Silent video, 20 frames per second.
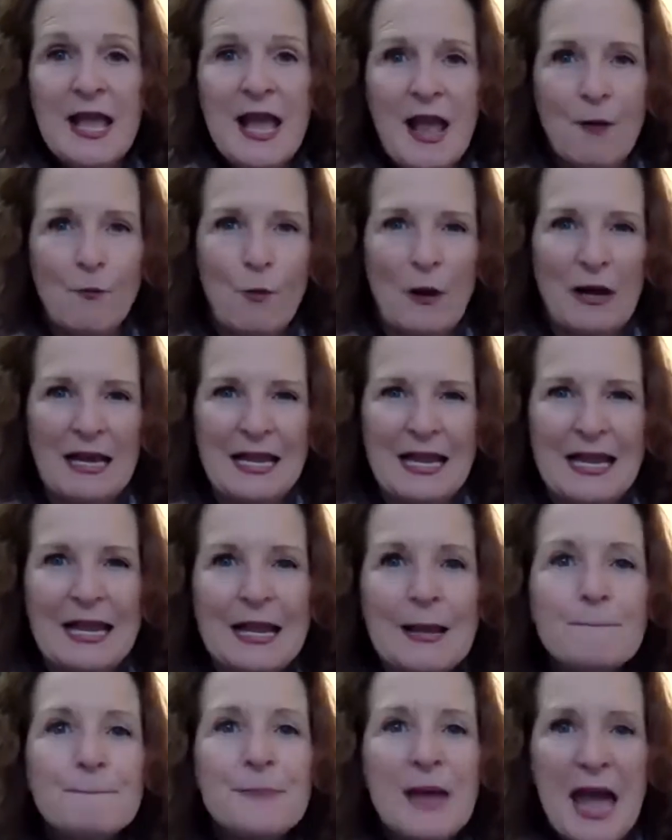and what
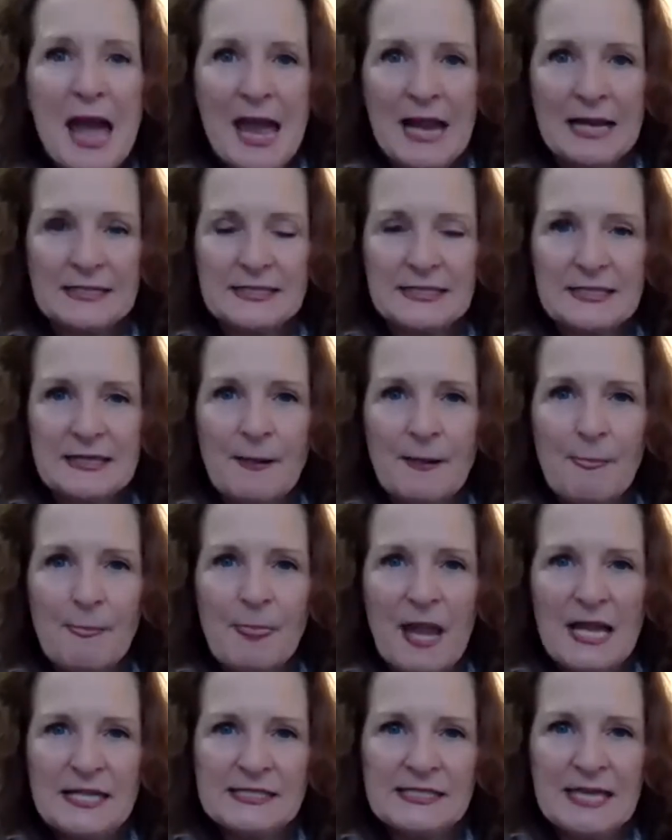impact
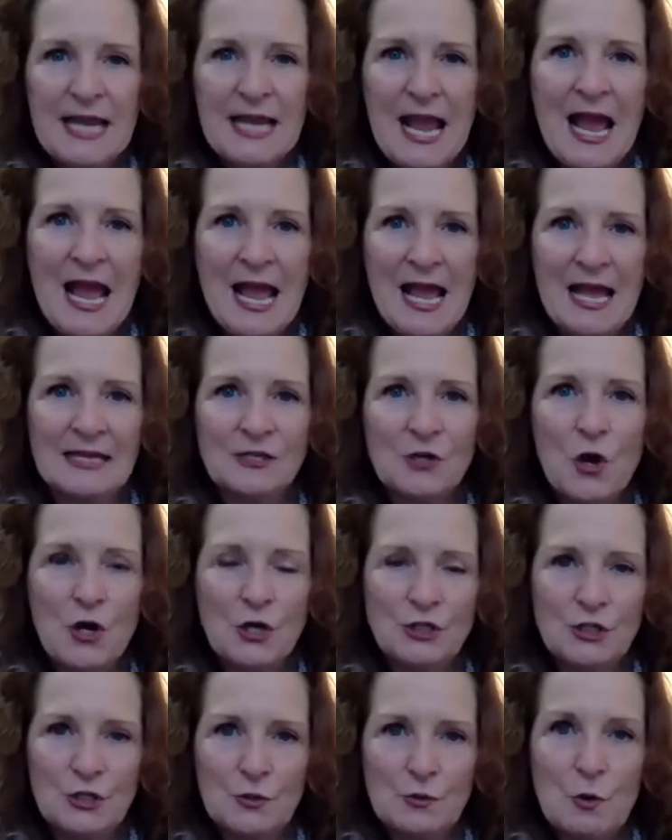has it had
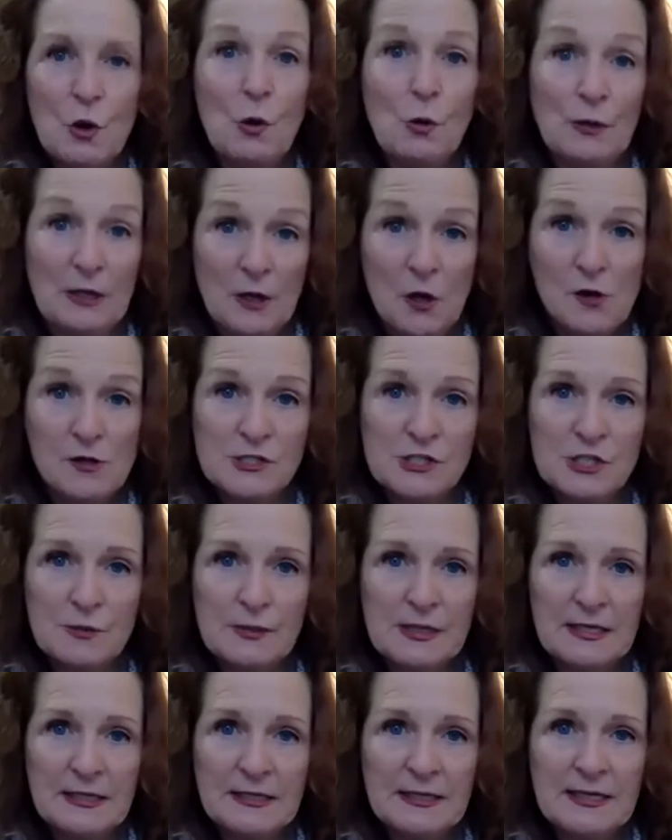on you holding on to
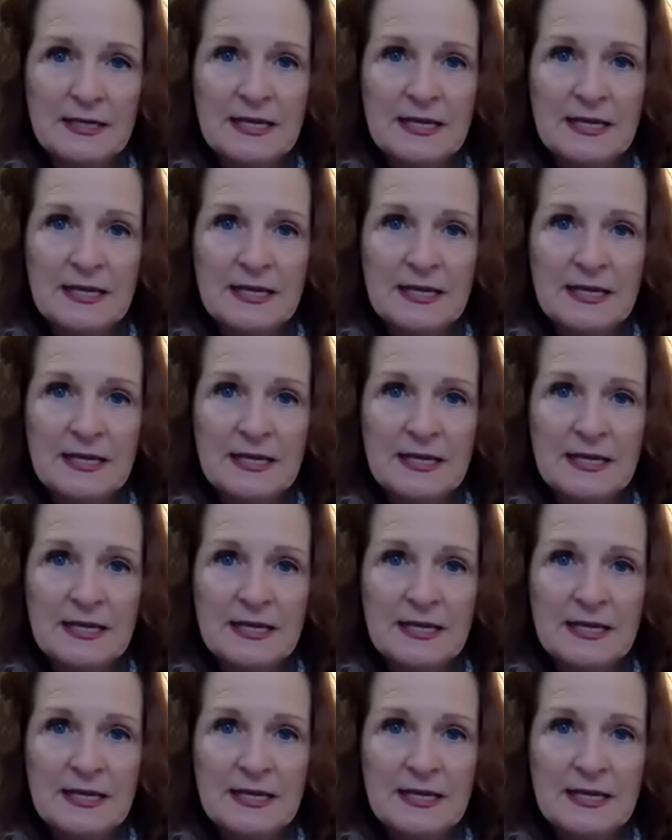it.